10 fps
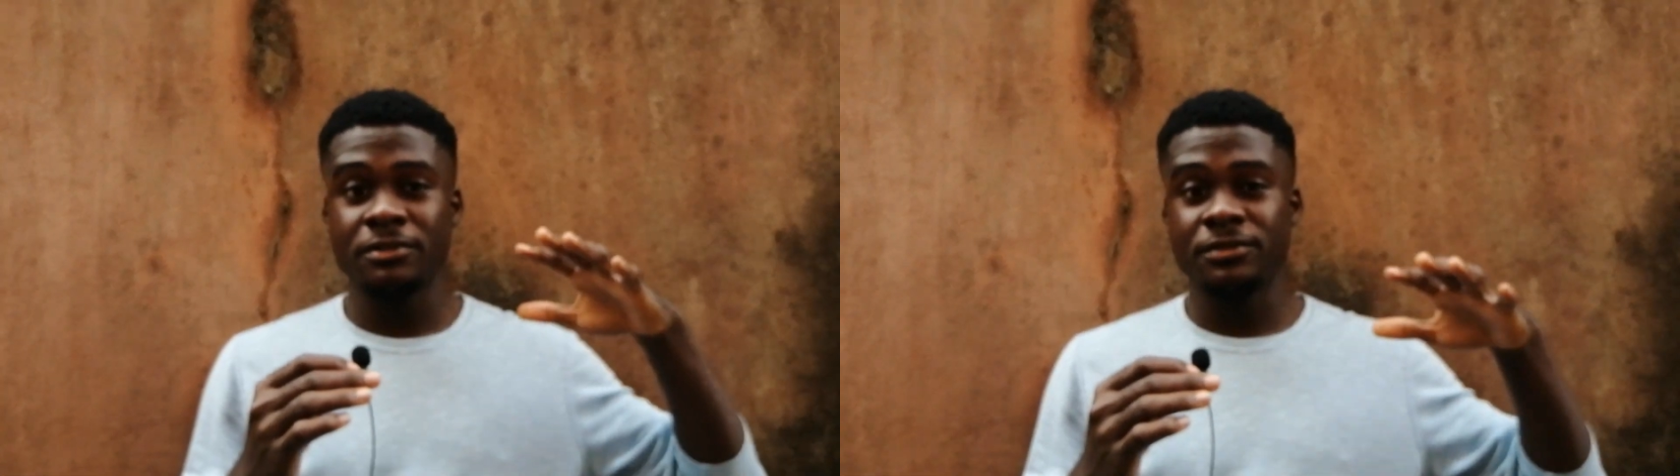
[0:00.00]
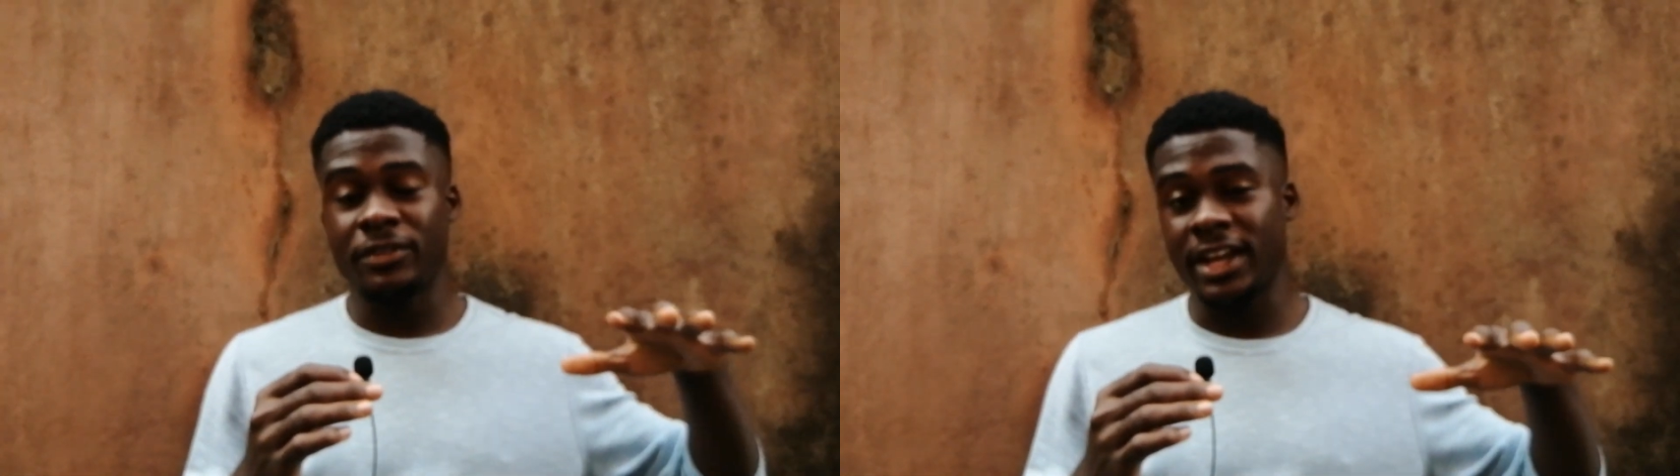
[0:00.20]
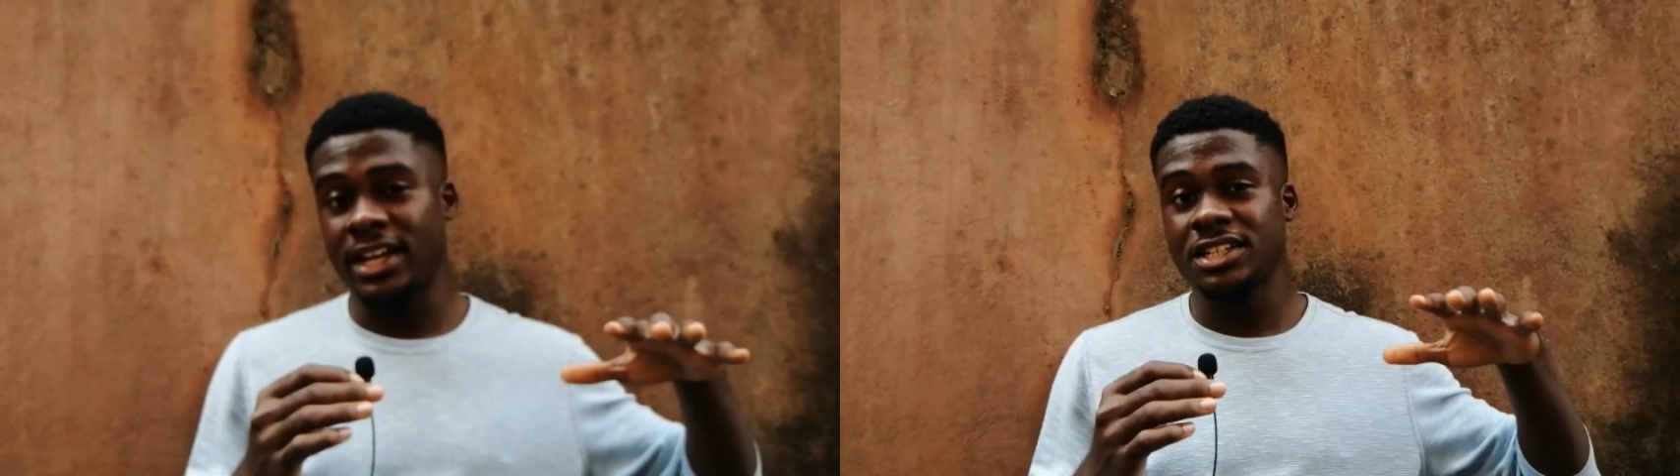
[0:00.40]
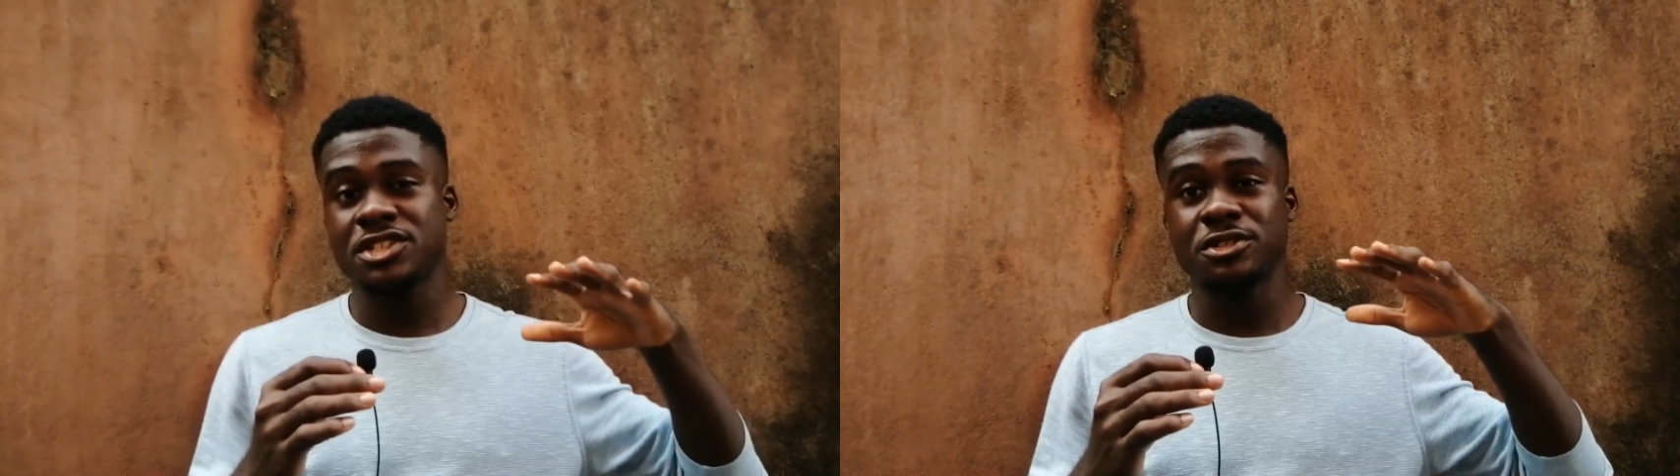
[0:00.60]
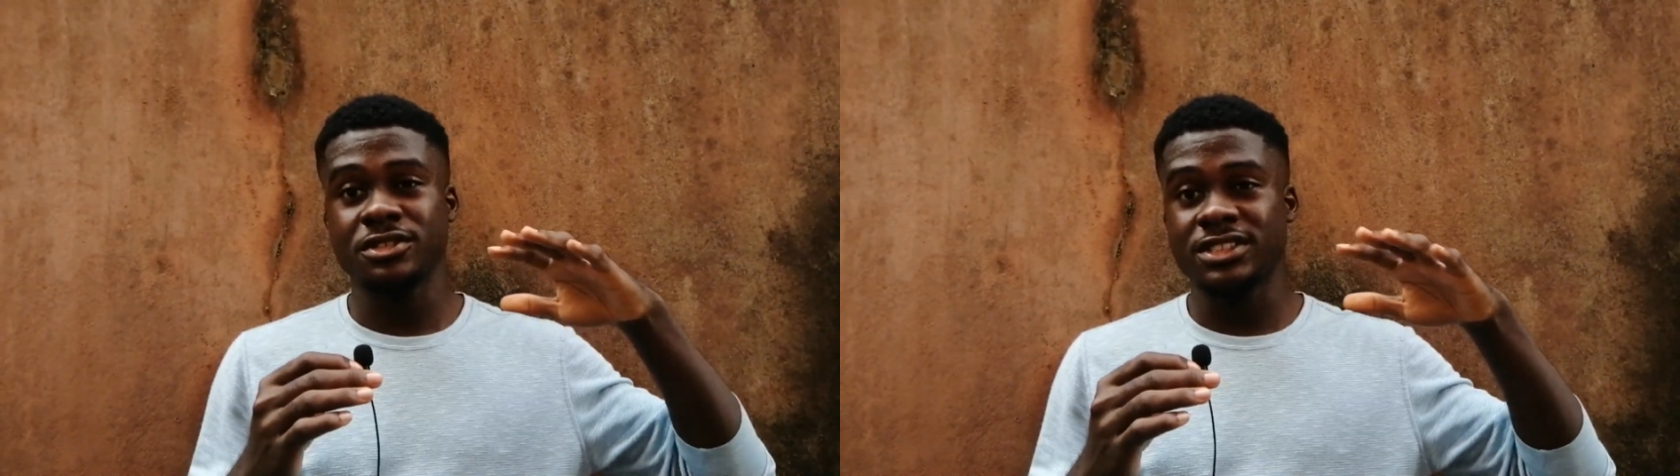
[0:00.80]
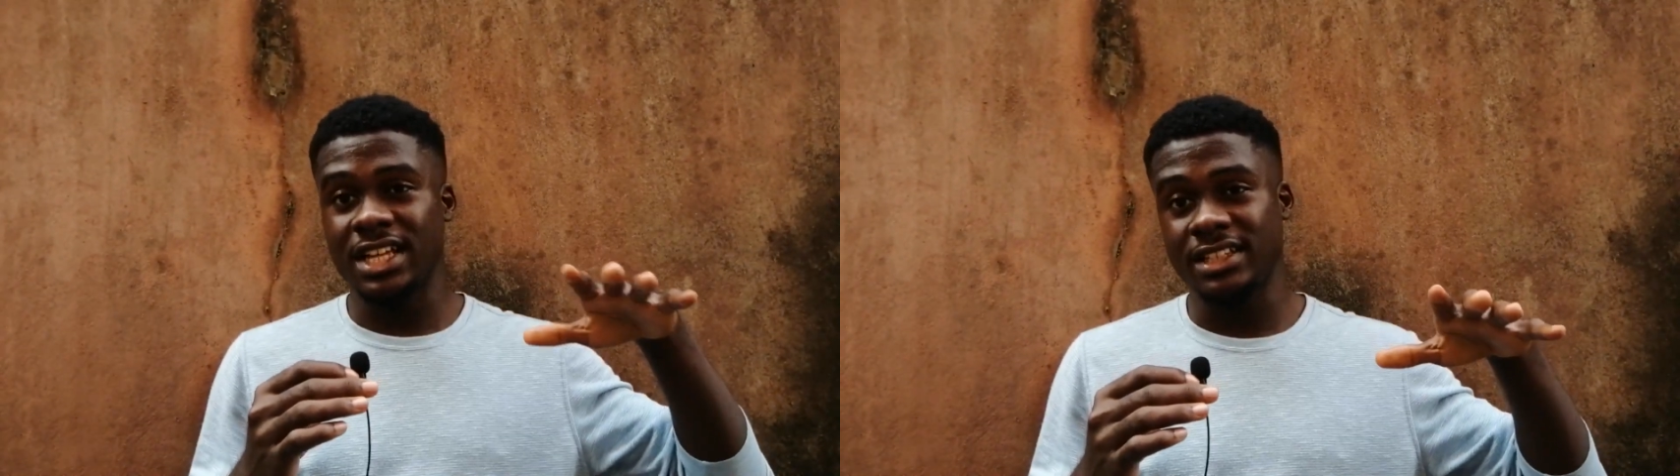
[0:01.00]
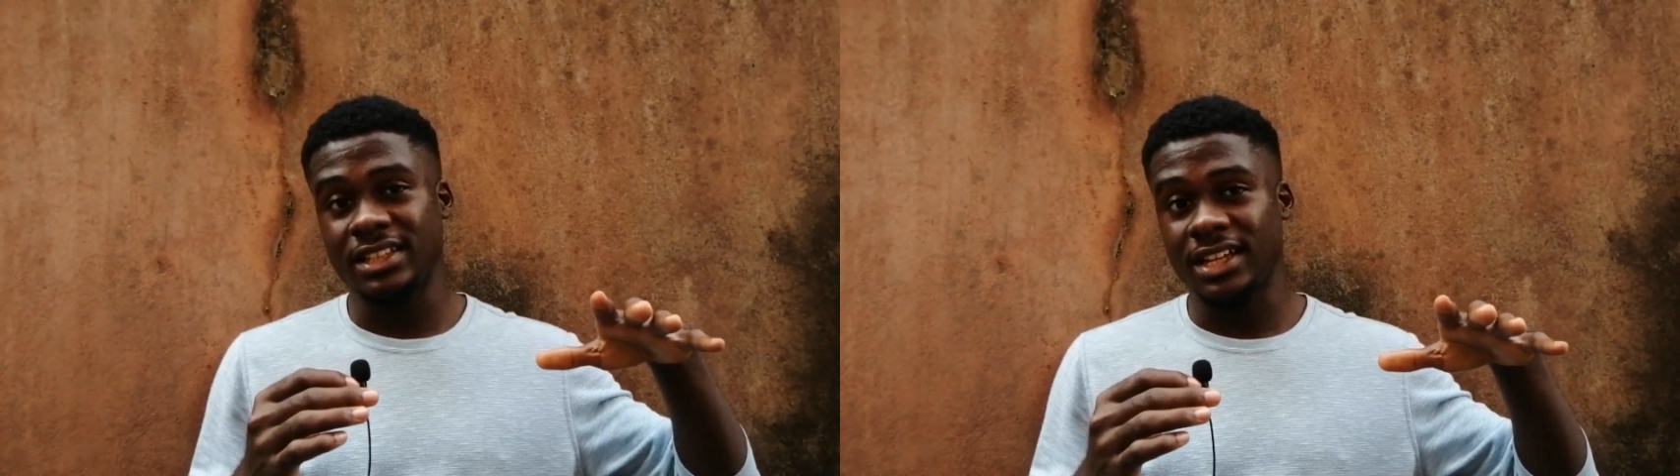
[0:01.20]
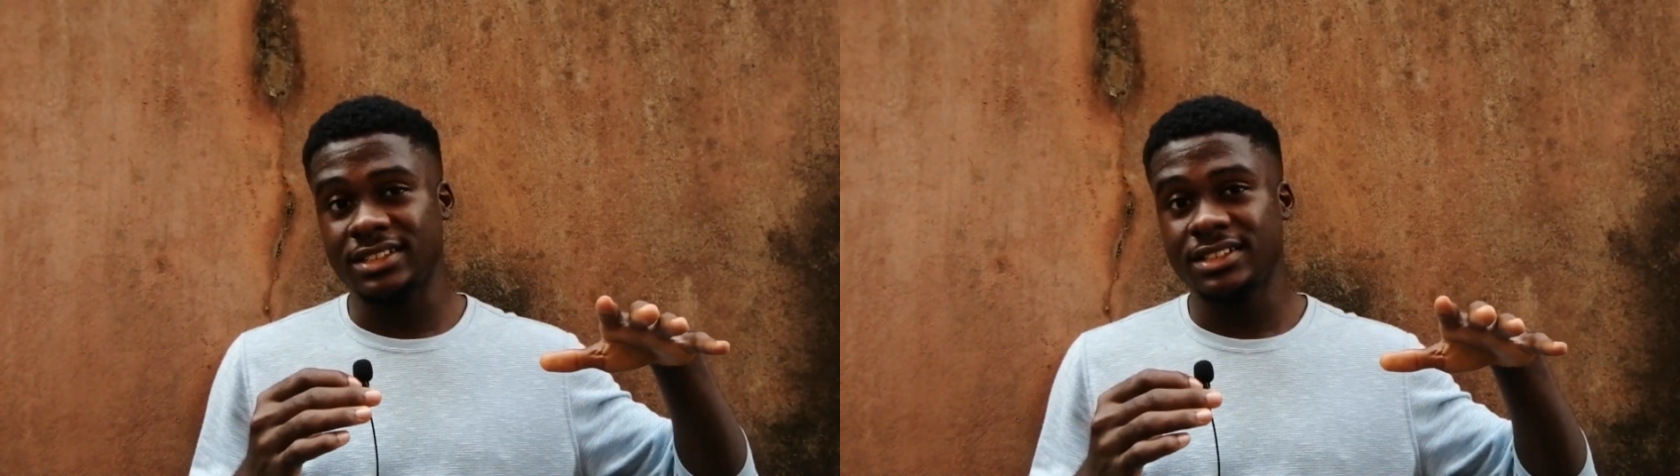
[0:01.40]
financial
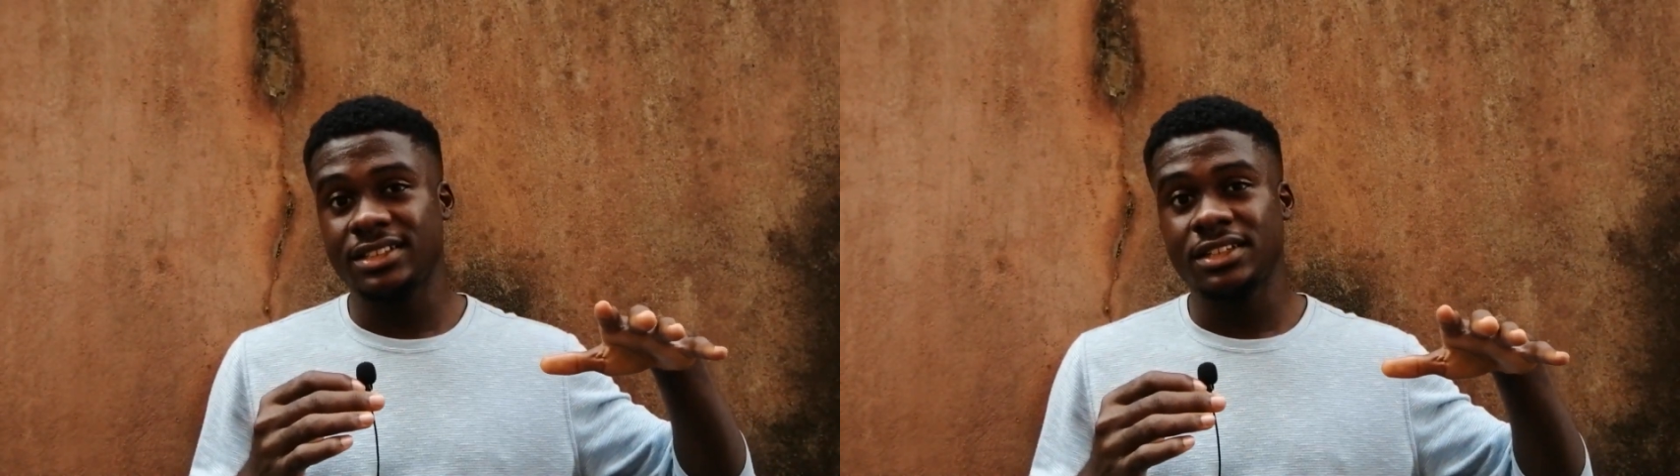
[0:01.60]
standards?